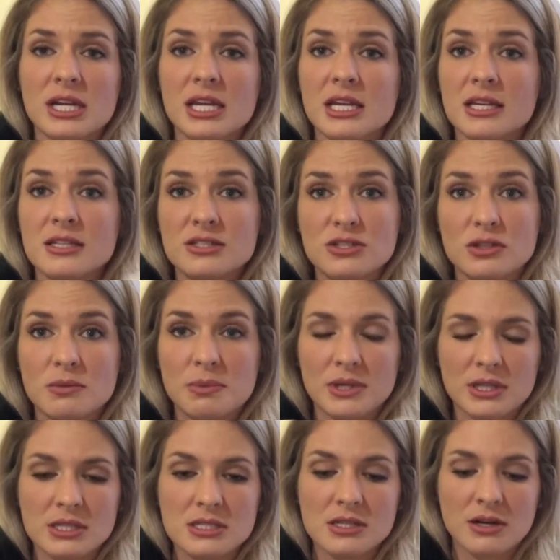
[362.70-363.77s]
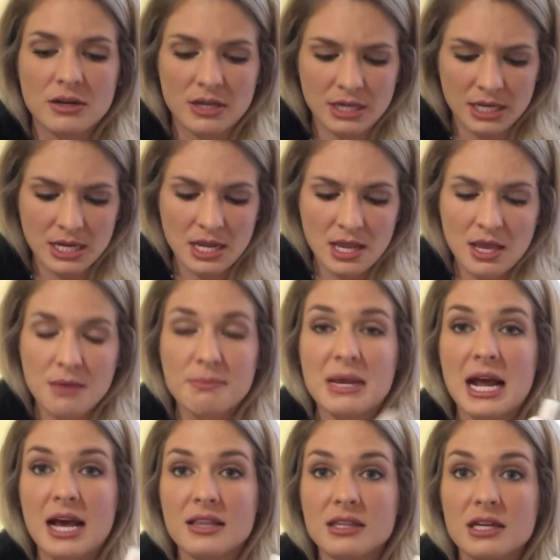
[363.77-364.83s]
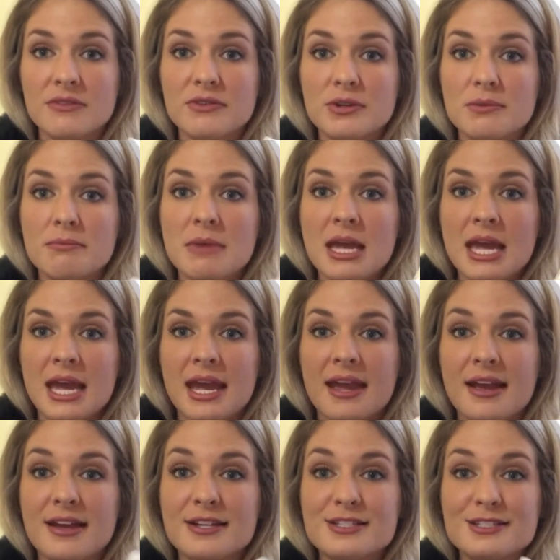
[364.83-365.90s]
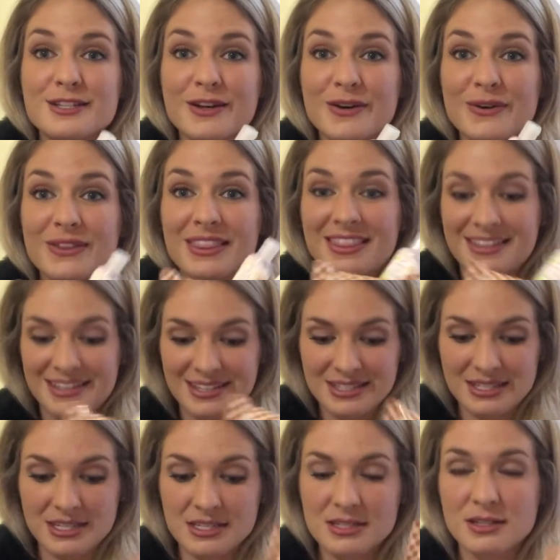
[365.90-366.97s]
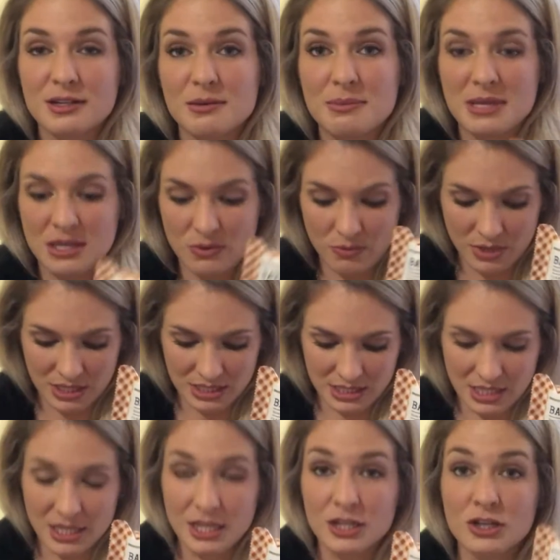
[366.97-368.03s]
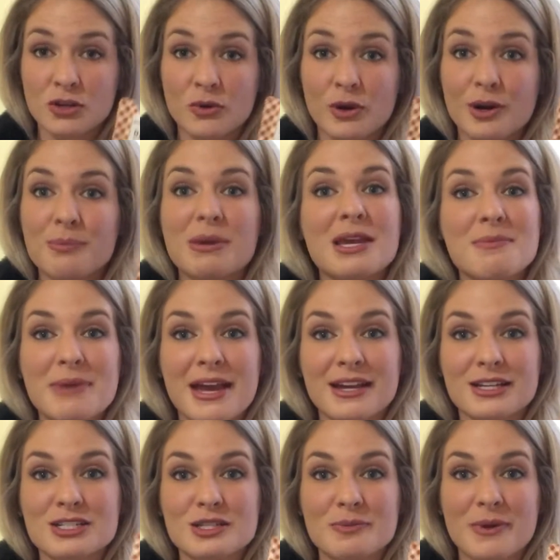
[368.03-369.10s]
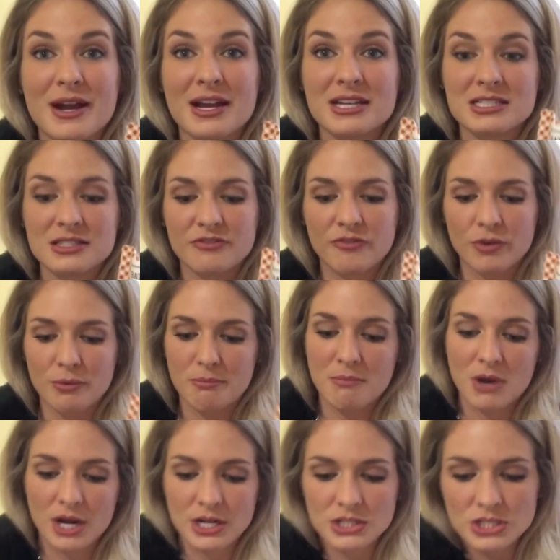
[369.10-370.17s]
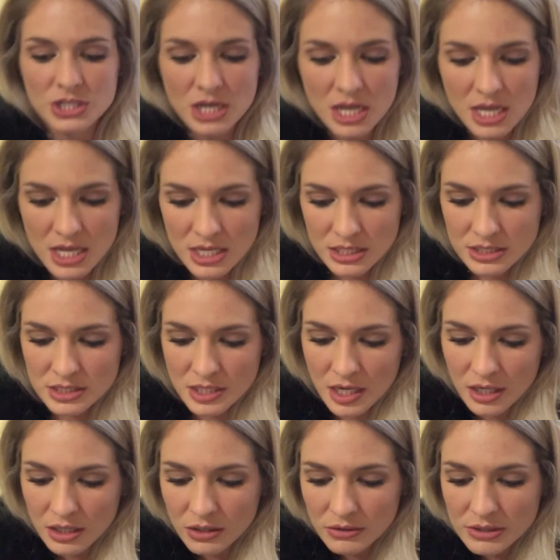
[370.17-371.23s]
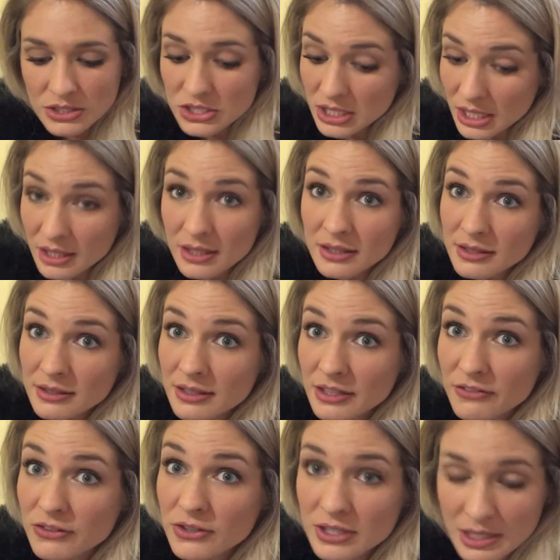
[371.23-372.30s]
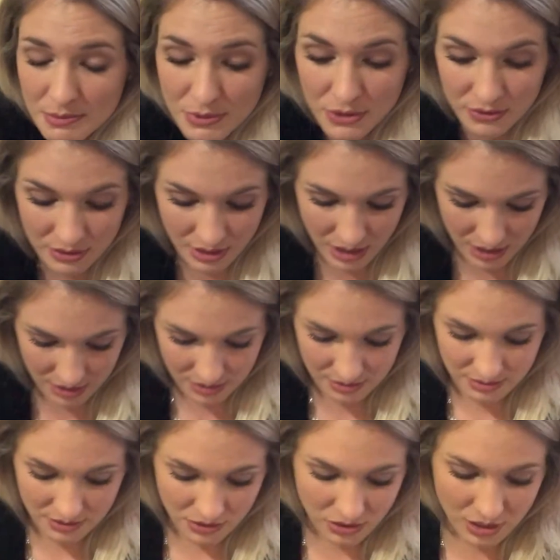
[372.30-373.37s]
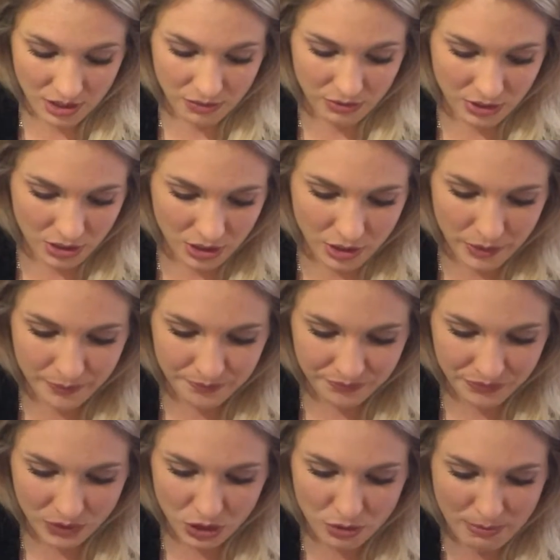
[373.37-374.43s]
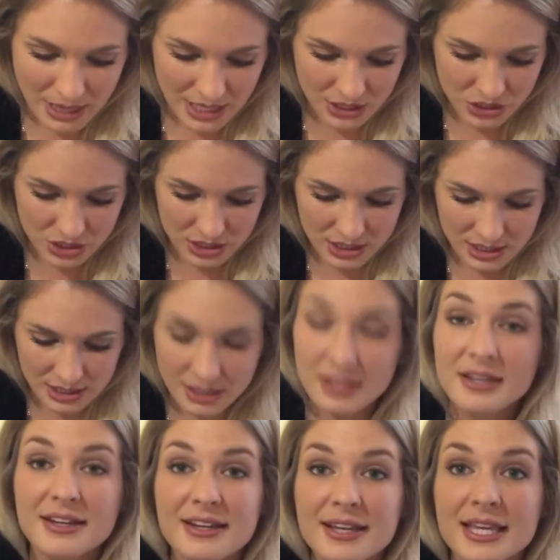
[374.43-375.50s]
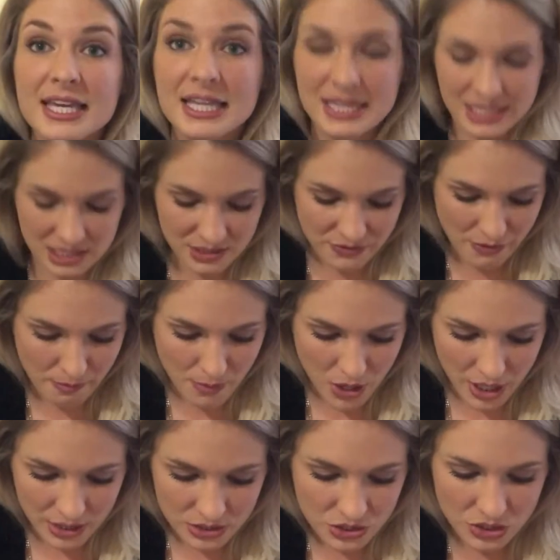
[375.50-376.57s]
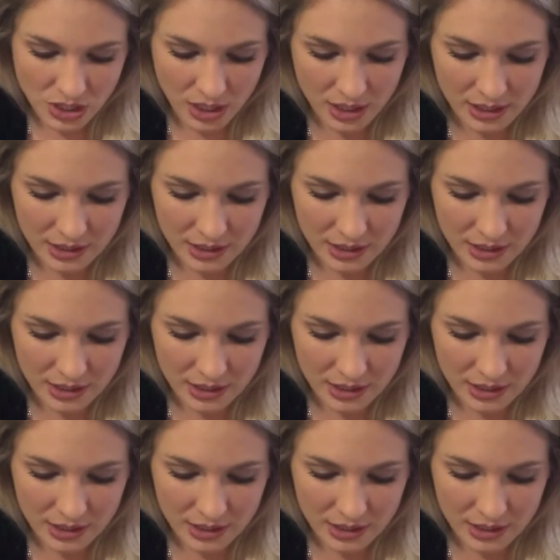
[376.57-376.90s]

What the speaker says: hands, you can put these on. But I love them. And so this is going to be what is in your pink package surprise for March. So Sheila, if you keep going like you're going, girl, you might just get this for March.